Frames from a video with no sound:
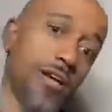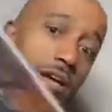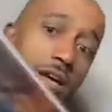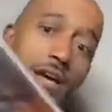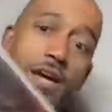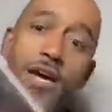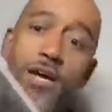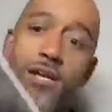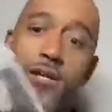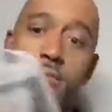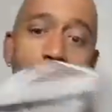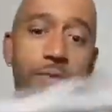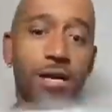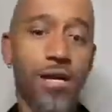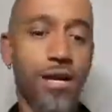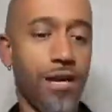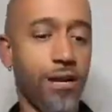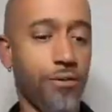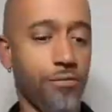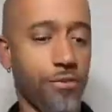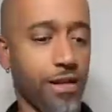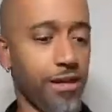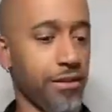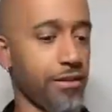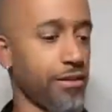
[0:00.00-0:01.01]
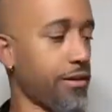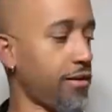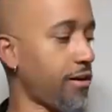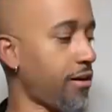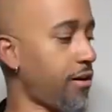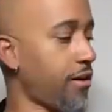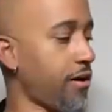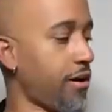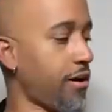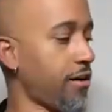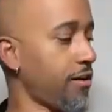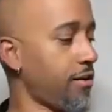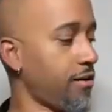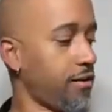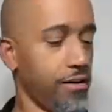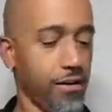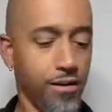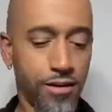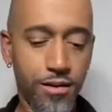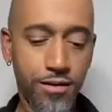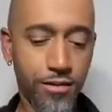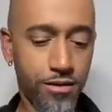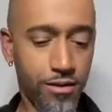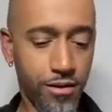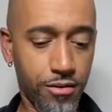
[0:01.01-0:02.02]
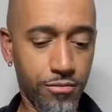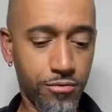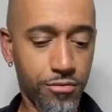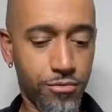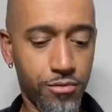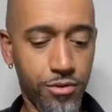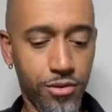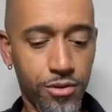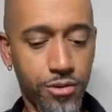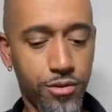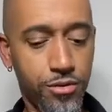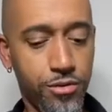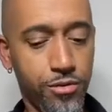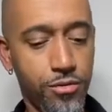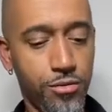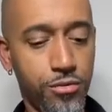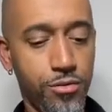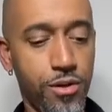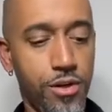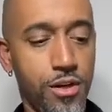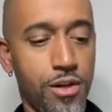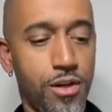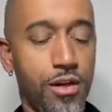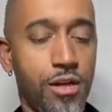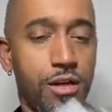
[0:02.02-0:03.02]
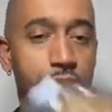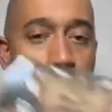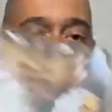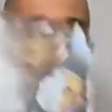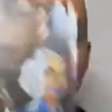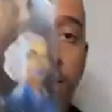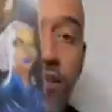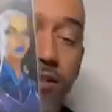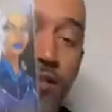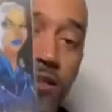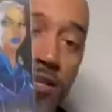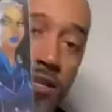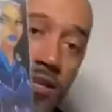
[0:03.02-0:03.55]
had to buy that when I saw the art. Thought it was really cool. Shout out to the